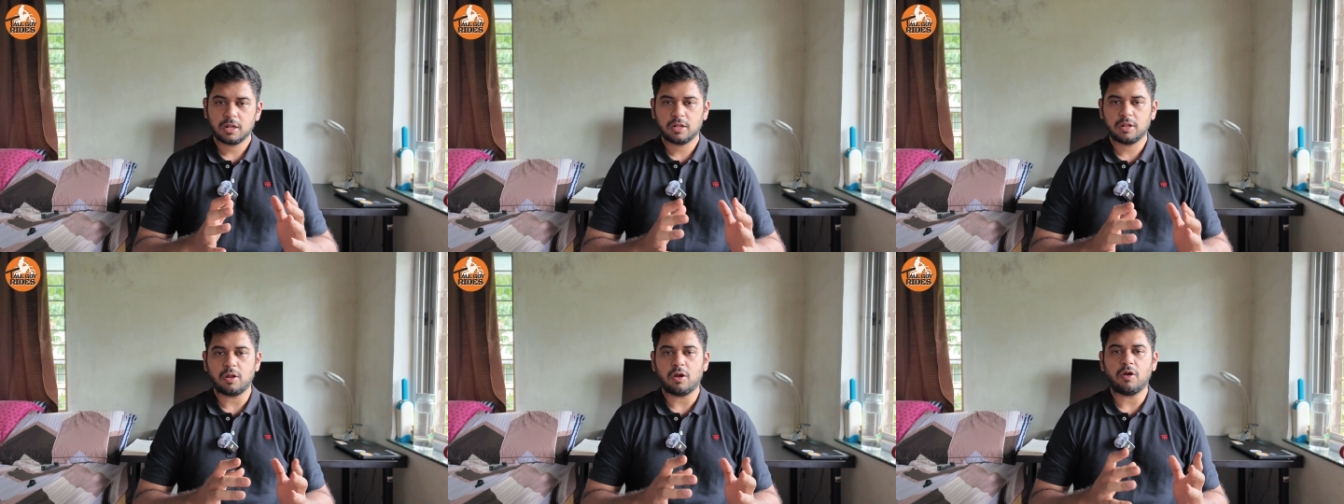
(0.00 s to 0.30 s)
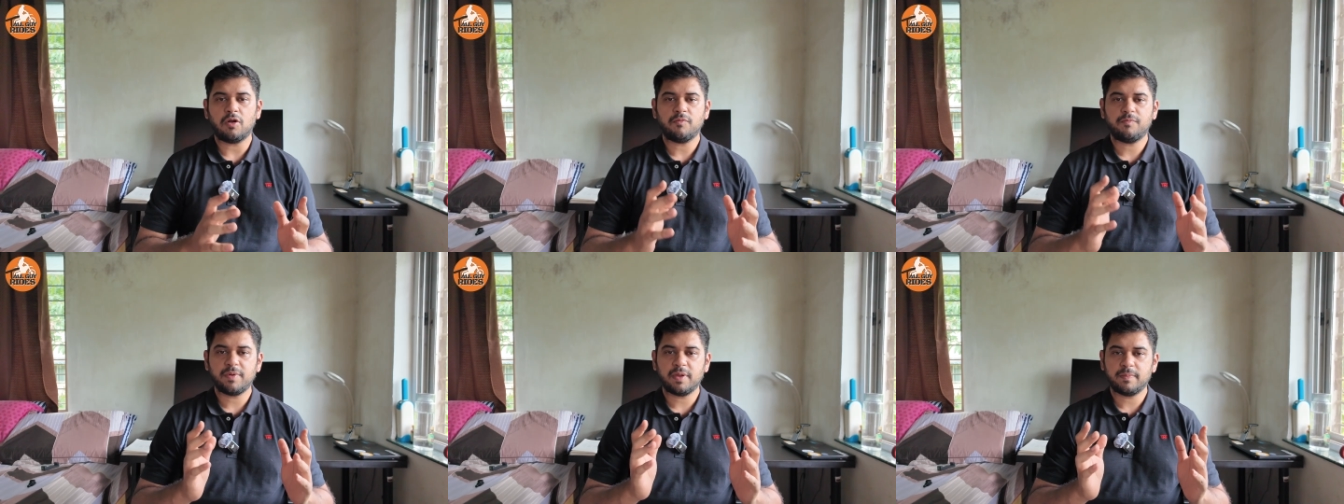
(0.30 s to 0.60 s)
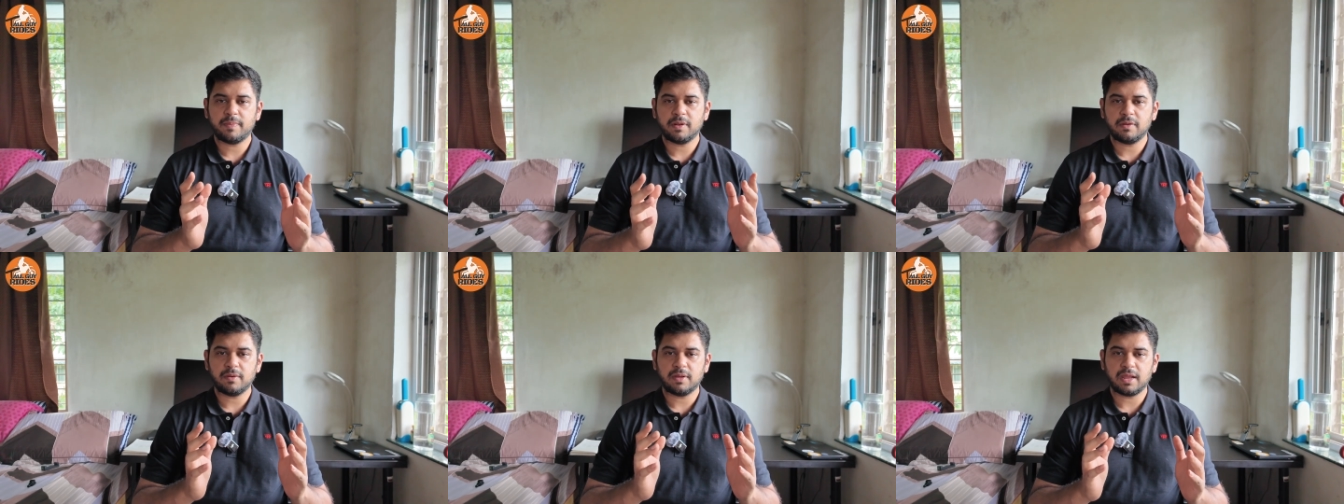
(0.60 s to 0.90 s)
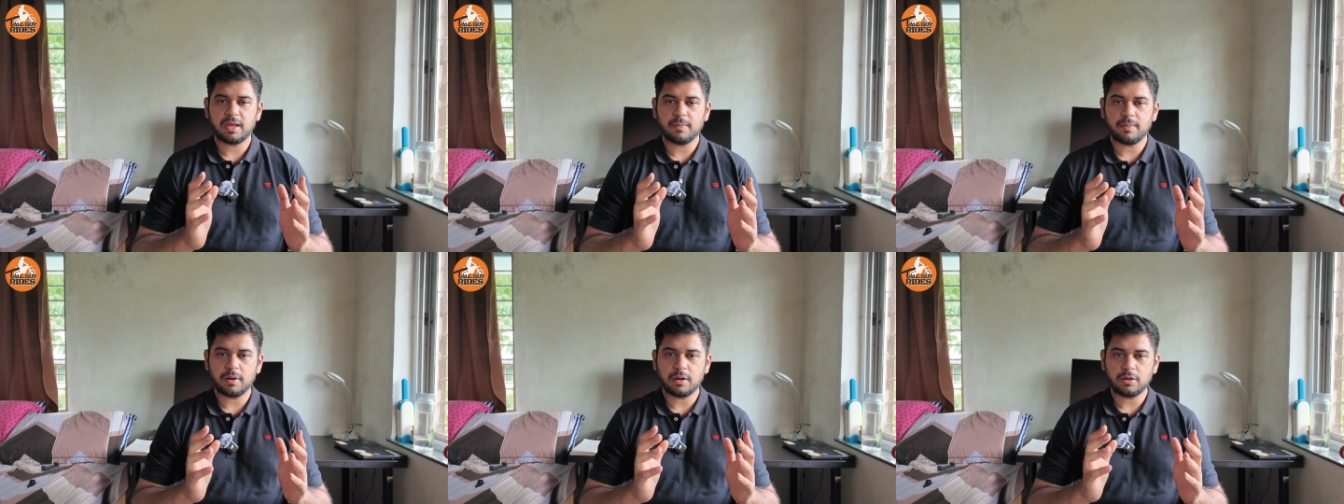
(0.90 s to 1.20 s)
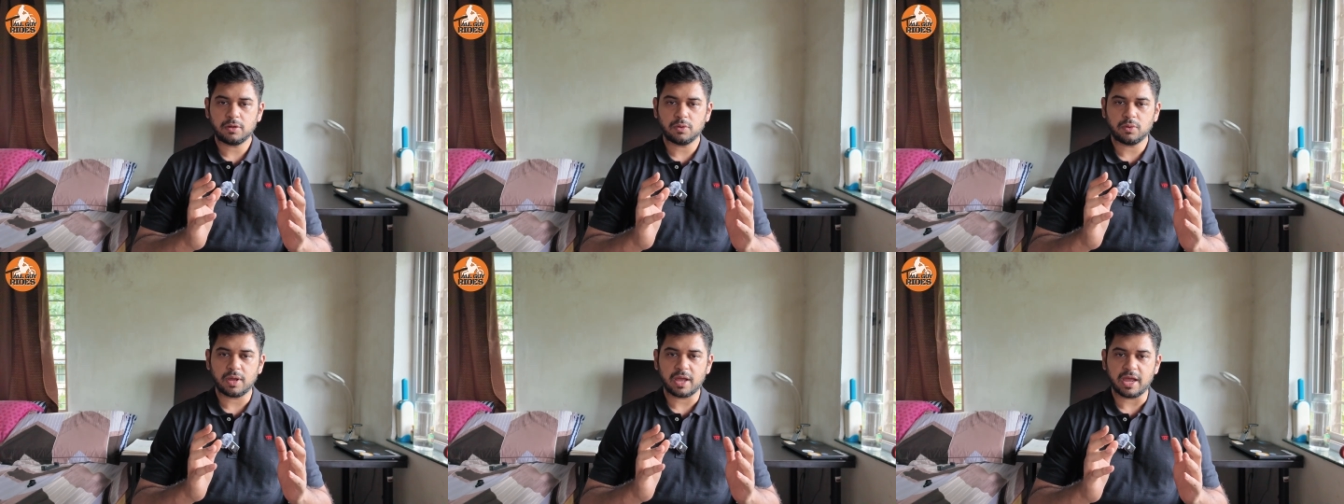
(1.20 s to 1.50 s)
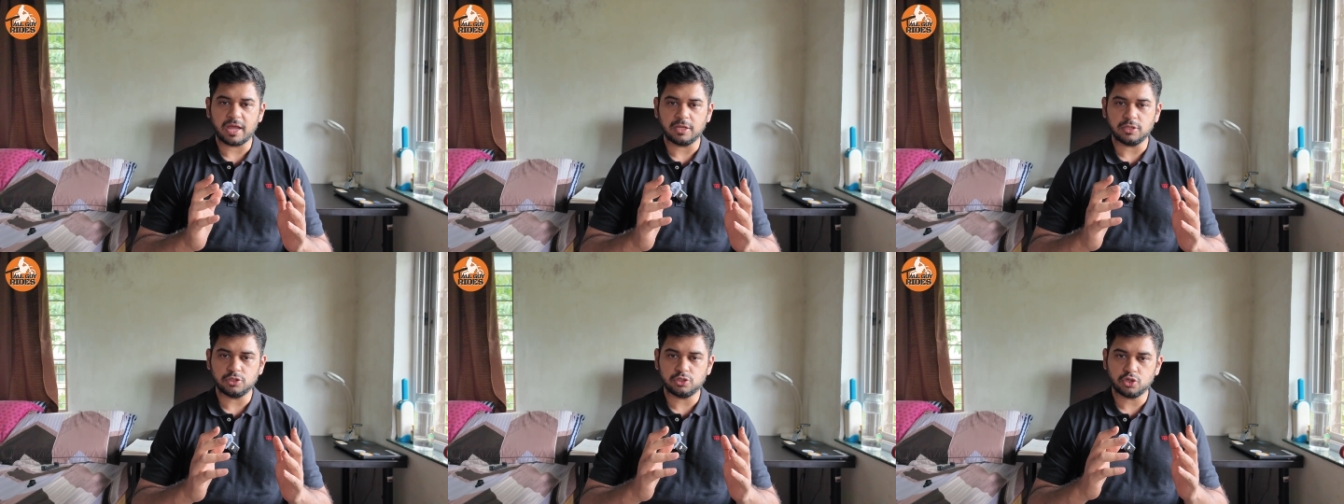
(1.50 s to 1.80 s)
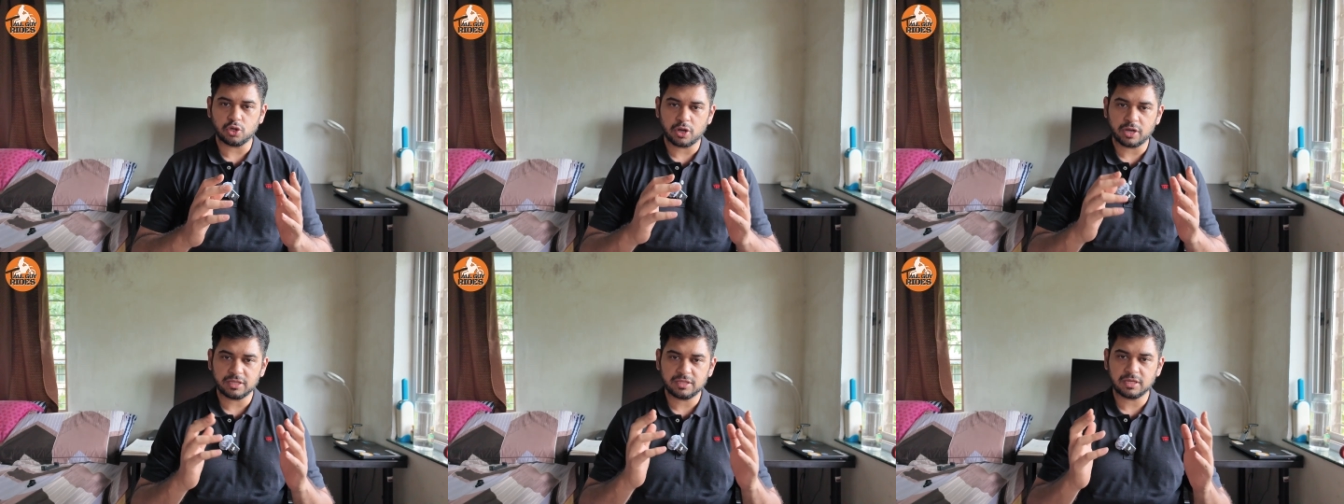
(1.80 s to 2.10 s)
a lot of people were able to
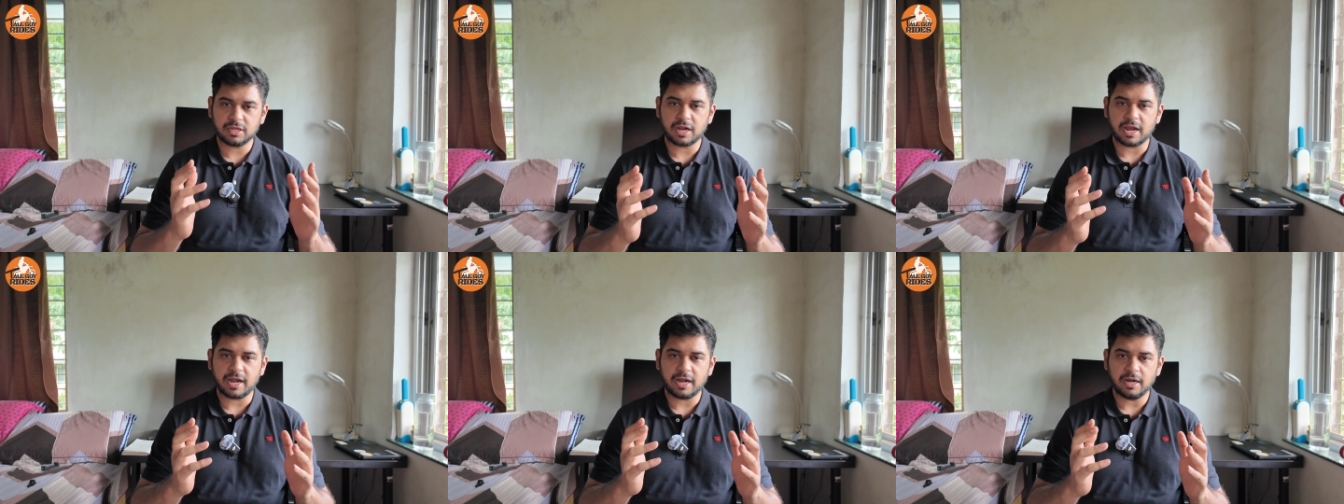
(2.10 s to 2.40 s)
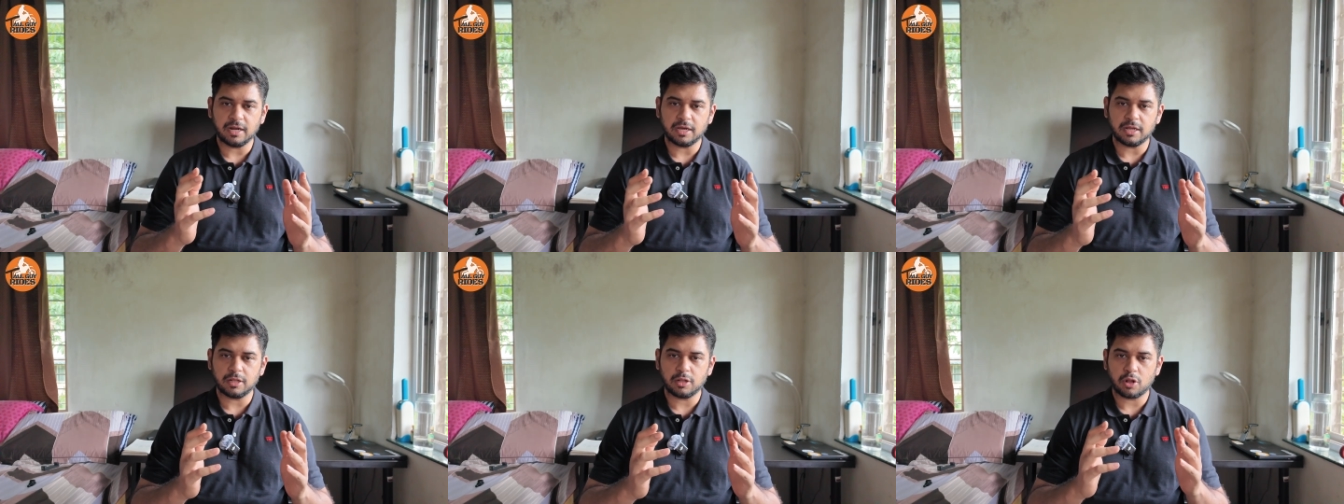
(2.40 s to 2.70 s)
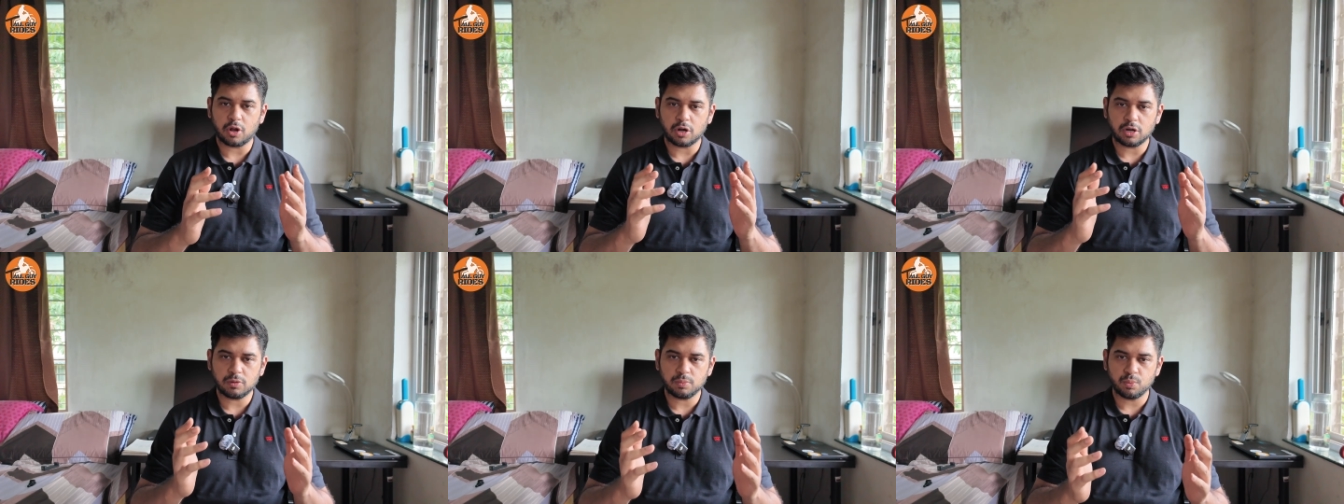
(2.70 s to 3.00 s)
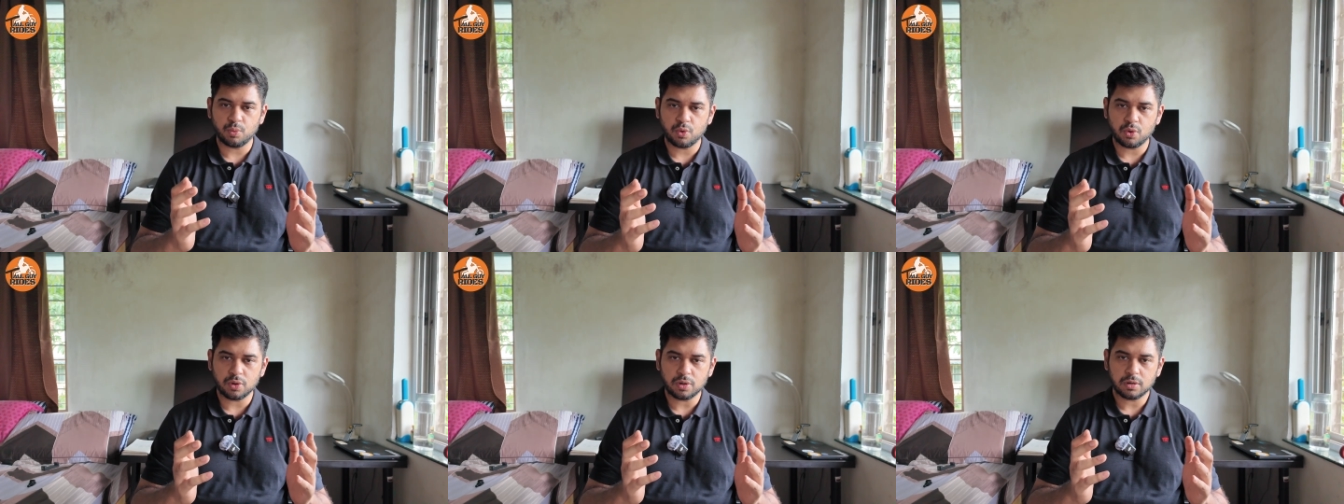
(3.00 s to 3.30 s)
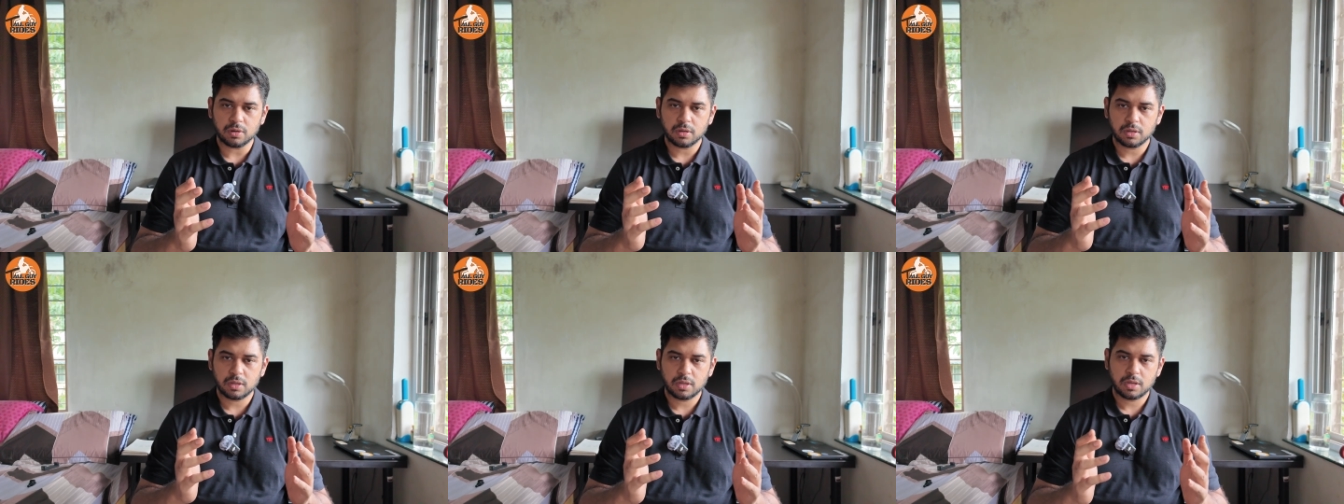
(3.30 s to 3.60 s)
enjoy the ride a lot more